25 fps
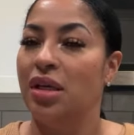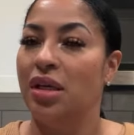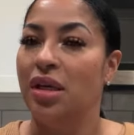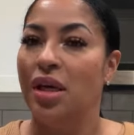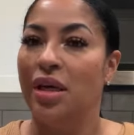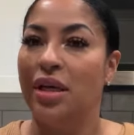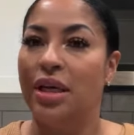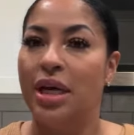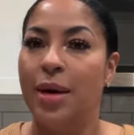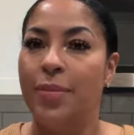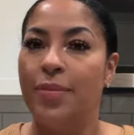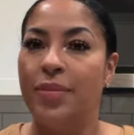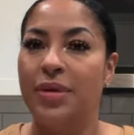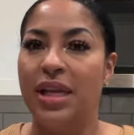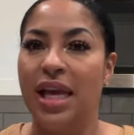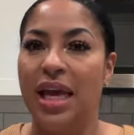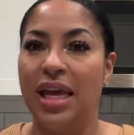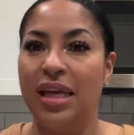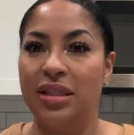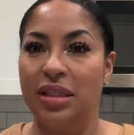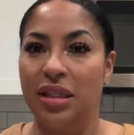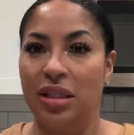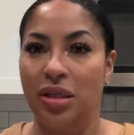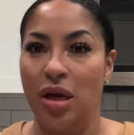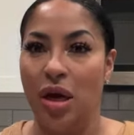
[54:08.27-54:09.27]
a couple
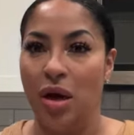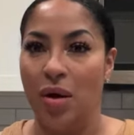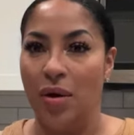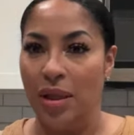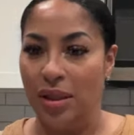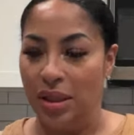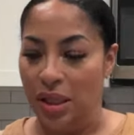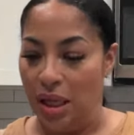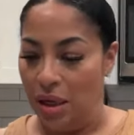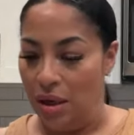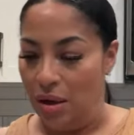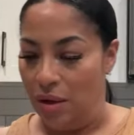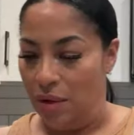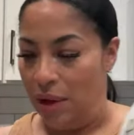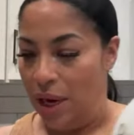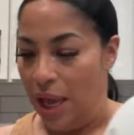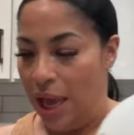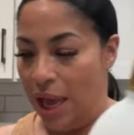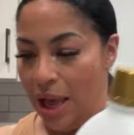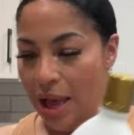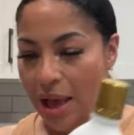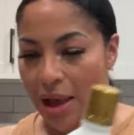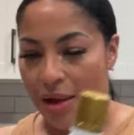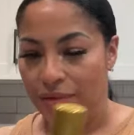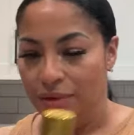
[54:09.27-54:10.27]
days ago, I think, on
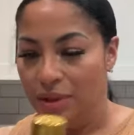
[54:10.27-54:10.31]
live.